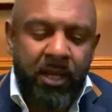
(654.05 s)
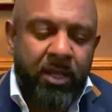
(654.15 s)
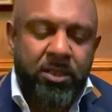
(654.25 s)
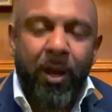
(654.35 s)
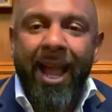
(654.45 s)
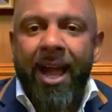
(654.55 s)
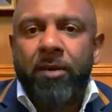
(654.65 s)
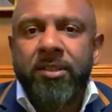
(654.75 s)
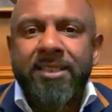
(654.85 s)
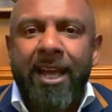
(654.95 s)
So how
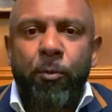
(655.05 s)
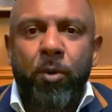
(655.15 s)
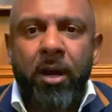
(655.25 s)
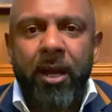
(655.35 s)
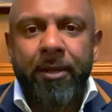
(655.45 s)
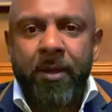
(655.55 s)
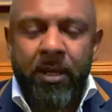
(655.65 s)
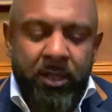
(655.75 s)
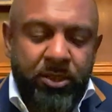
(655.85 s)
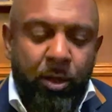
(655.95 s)
does that work?
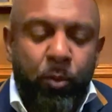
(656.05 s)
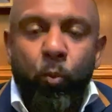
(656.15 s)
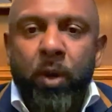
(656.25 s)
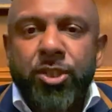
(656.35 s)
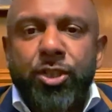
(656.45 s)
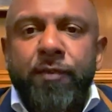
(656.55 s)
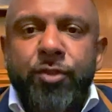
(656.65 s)
So once you've